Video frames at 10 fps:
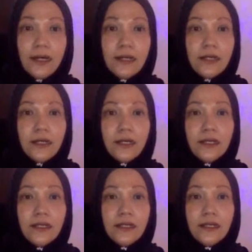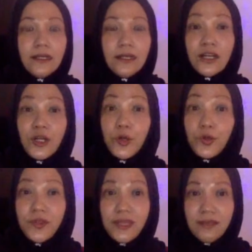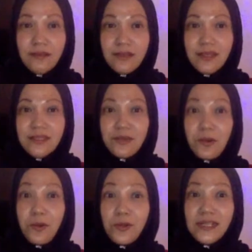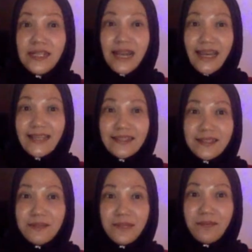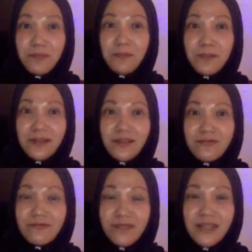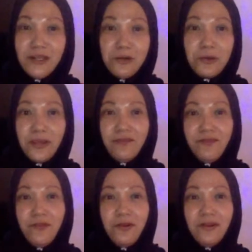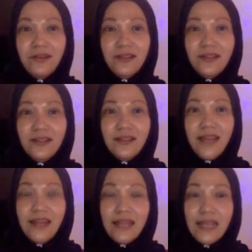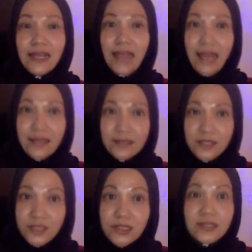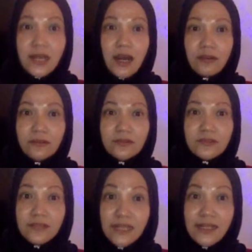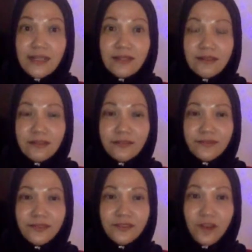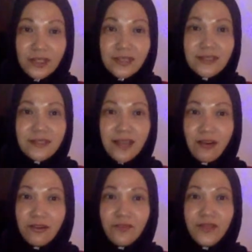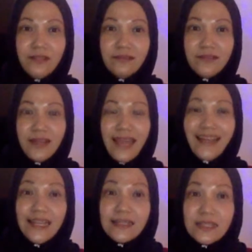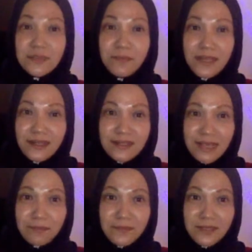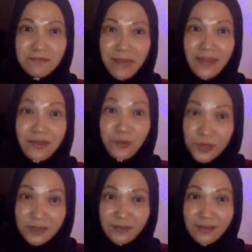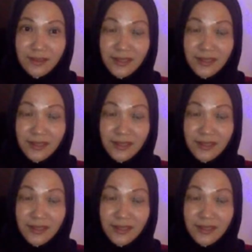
uh, clothing is the only item that people are really going for. And it has churned out trillion of dollars out of it. And it is being accepted by the world.